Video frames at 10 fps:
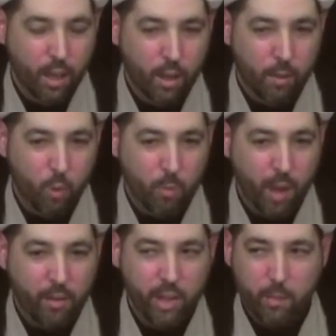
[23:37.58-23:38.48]

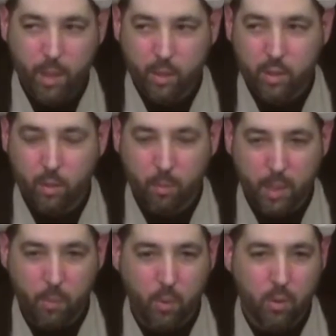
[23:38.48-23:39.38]
emailed some
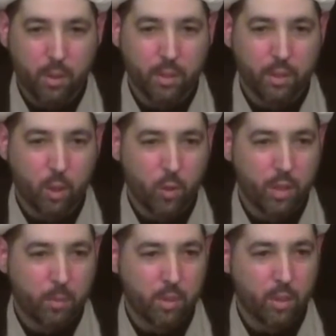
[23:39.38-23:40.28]
people and
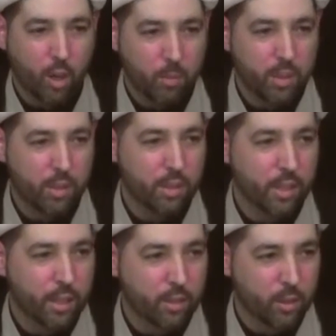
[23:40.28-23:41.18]
told them to come to the
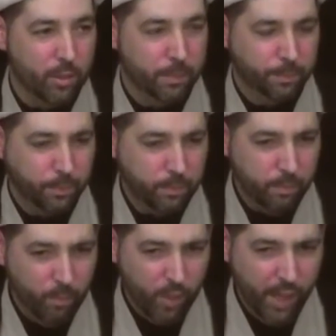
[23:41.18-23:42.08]
center.
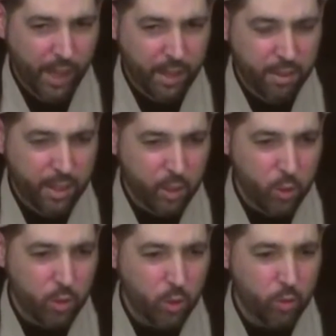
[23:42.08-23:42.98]
Anything
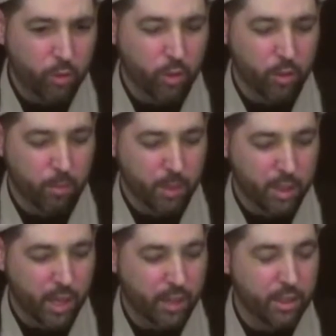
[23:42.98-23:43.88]
you do for
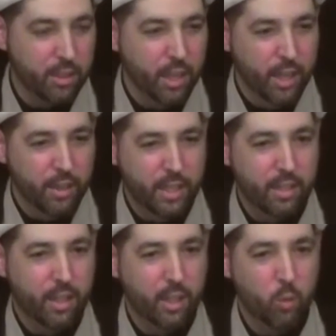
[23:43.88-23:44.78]
majalis,
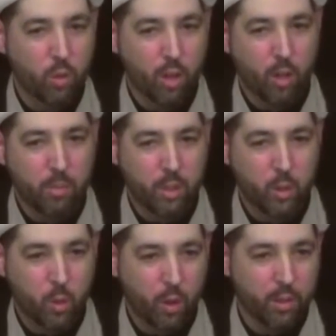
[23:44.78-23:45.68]
these things will come to
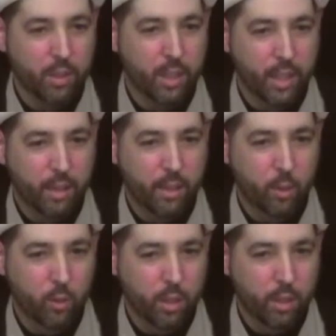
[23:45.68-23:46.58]
you on the day that
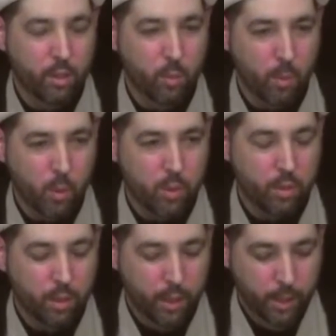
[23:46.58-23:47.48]
you need it the
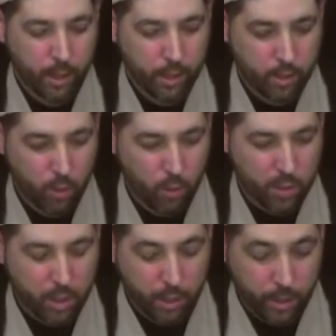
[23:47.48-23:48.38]
most. So
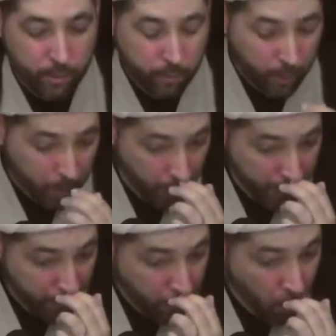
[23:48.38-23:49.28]
we should give
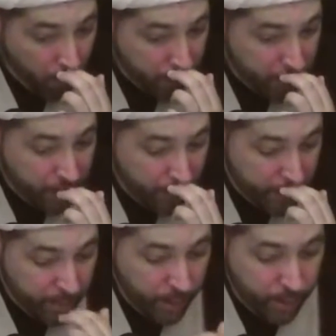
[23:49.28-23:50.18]
great importance to
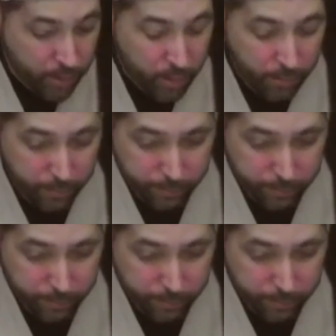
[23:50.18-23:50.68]
these things.